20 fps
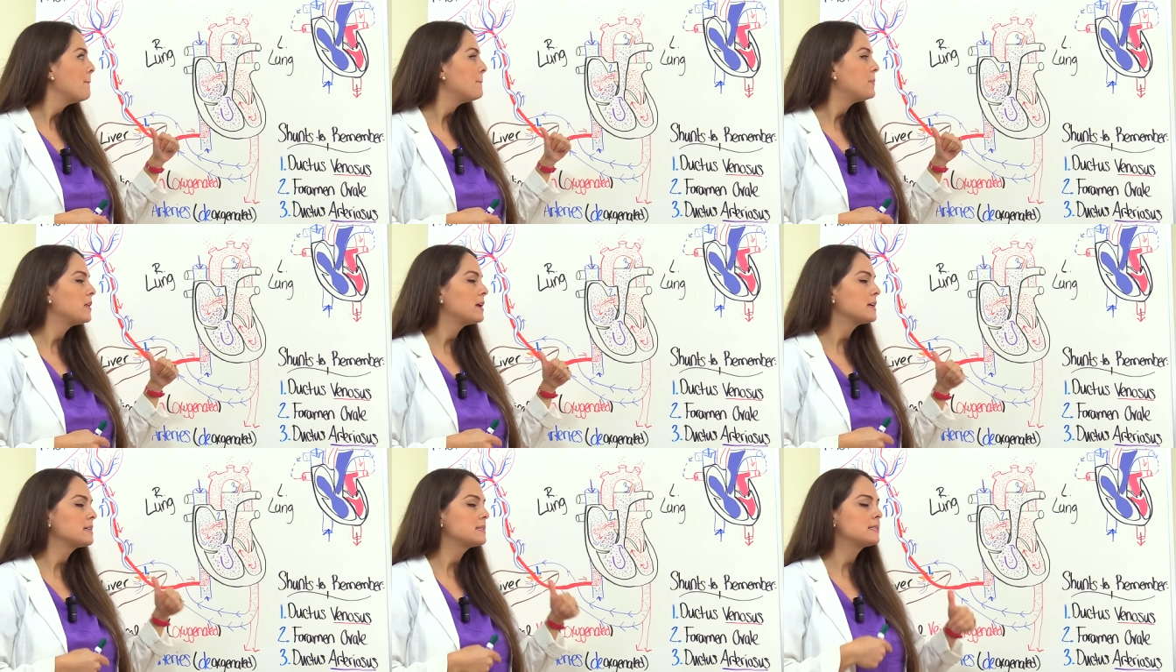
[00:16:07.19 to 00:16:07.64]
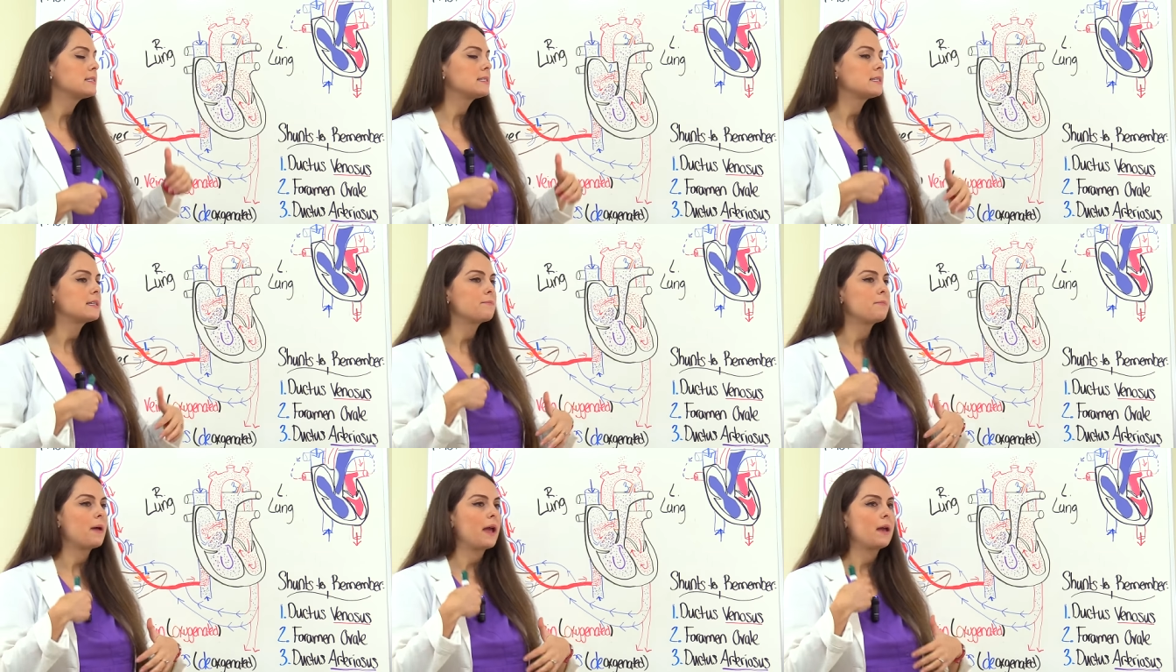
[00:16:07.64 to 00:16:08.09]
Plus
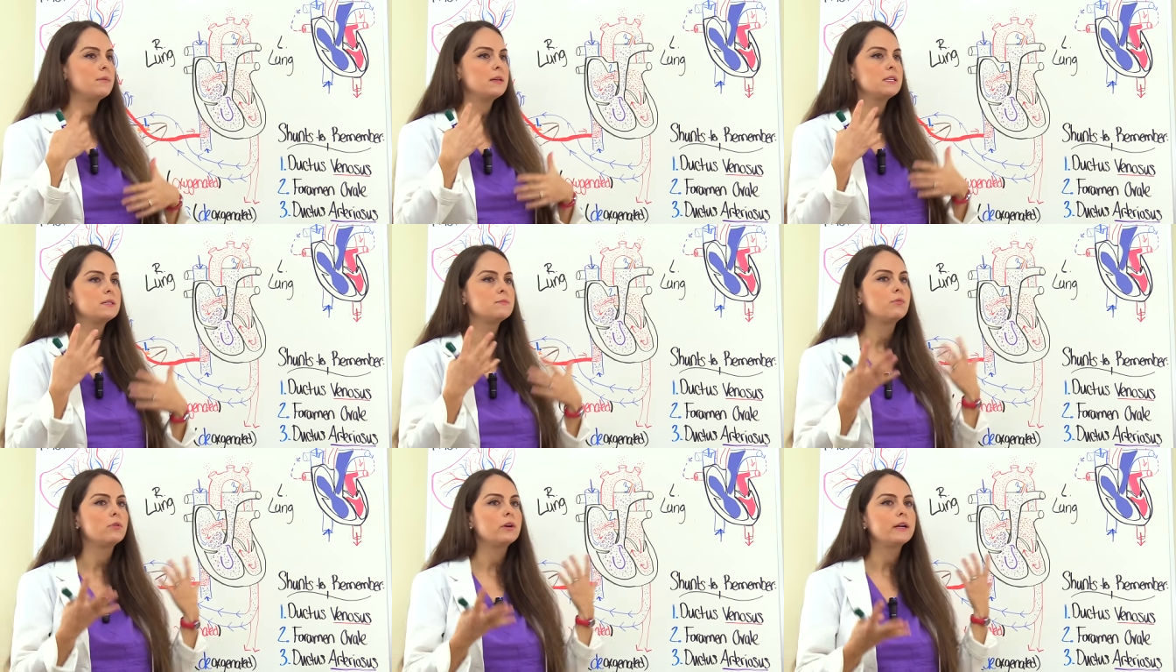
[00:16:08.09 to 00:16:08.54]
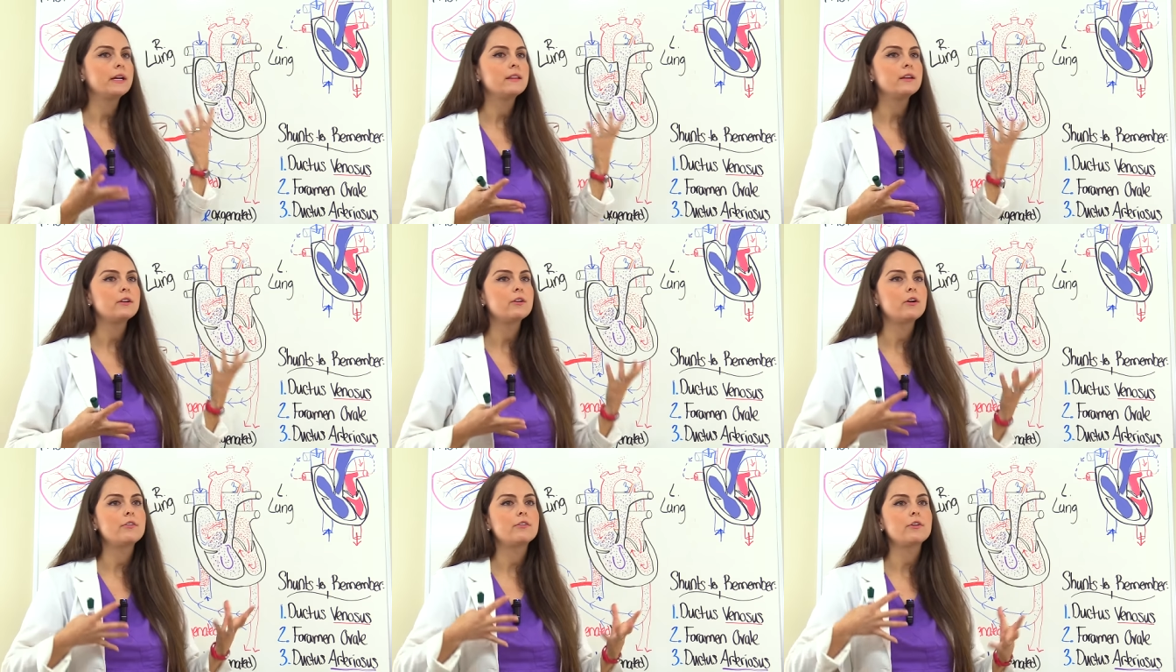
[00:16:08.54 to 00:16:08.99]
the baby's
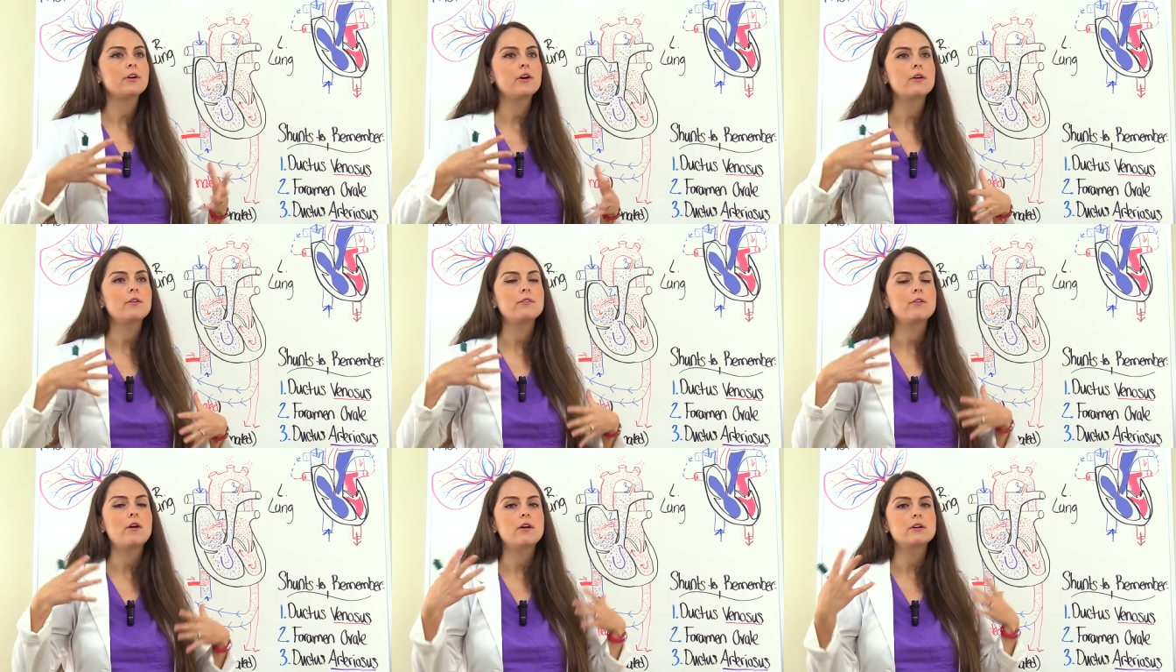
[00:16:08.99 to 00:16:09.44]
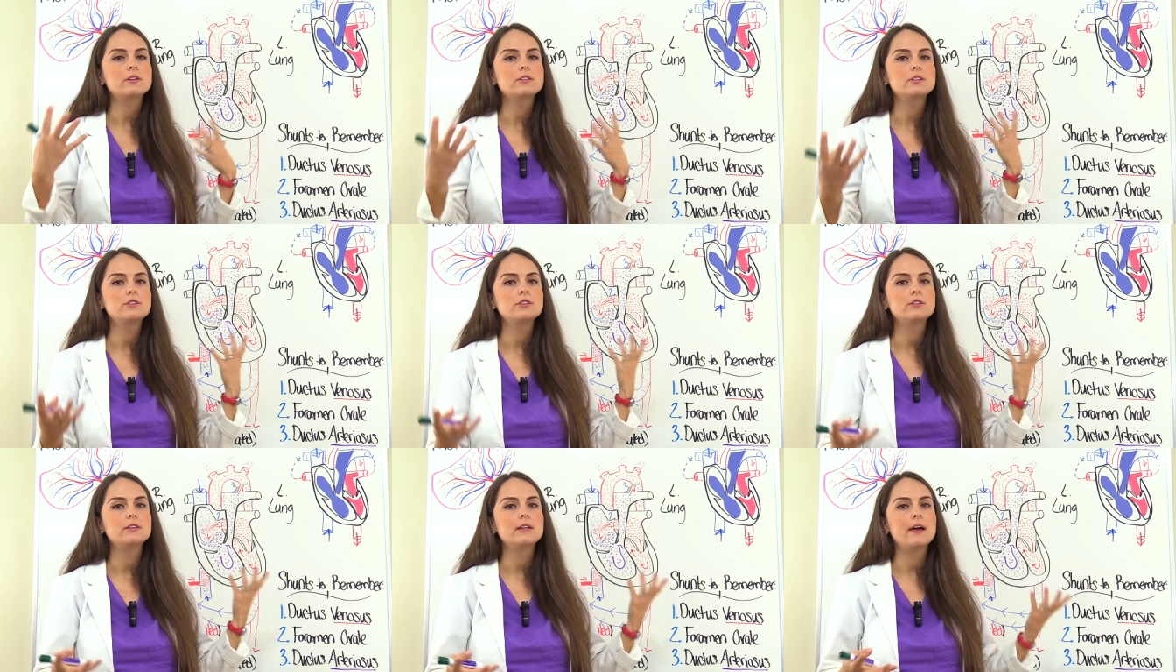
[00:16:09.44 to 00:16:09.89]
breathing on their own,
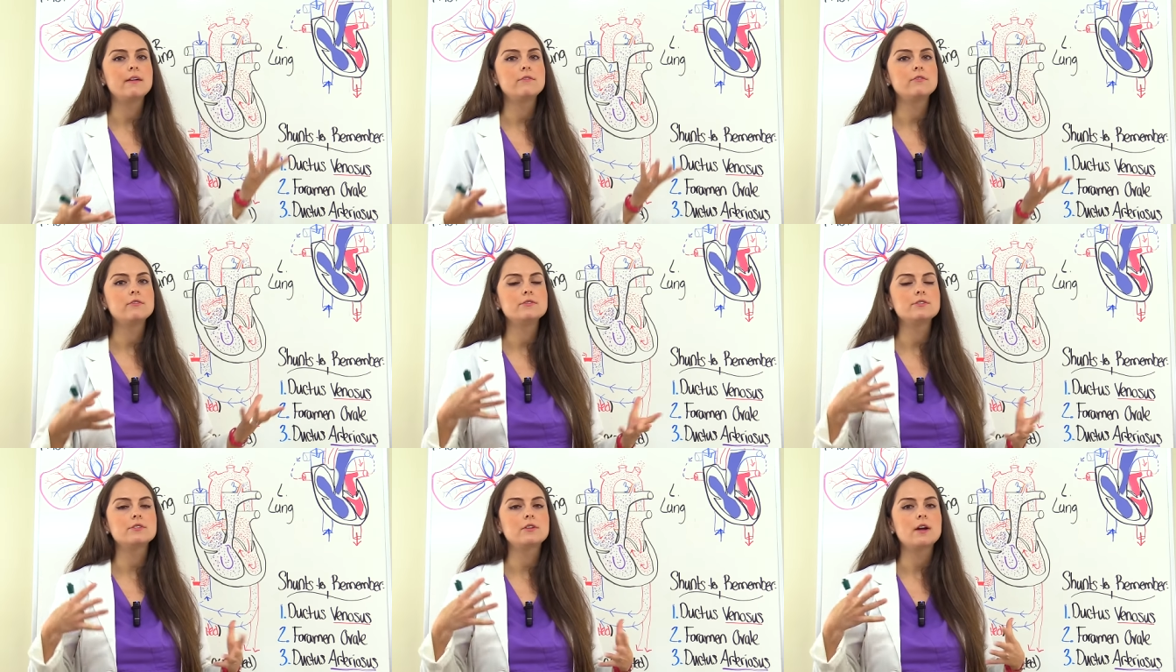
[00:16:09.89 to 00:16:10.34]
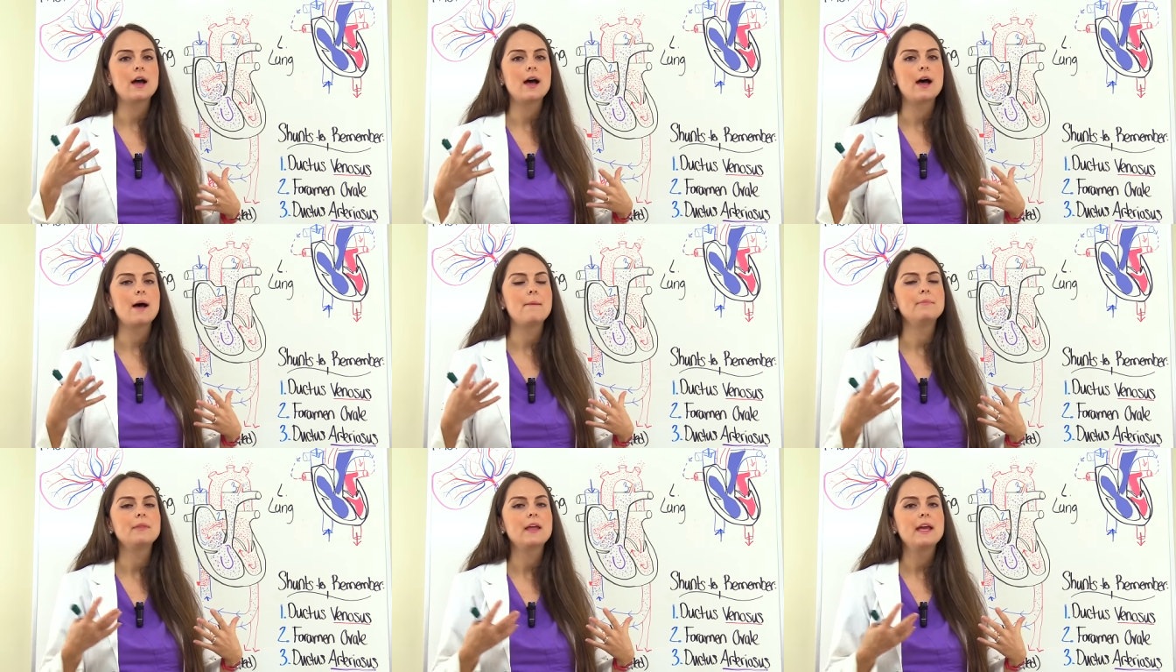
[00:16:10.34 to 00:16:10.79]
oxygen levels are
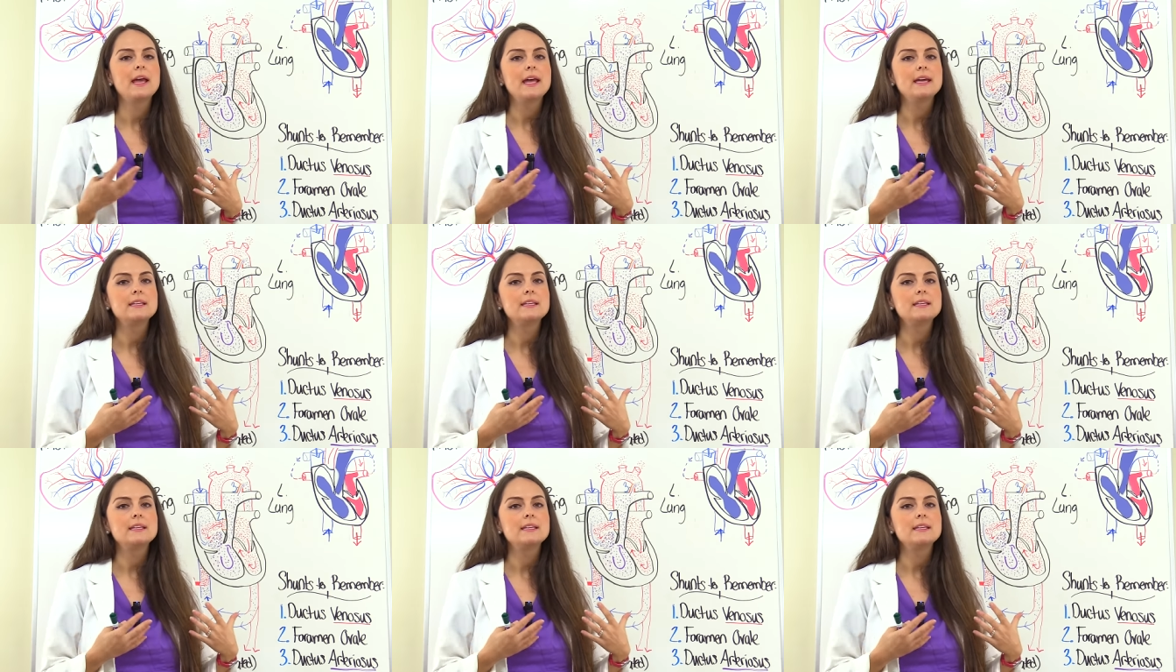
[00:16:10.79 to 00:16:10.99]
up,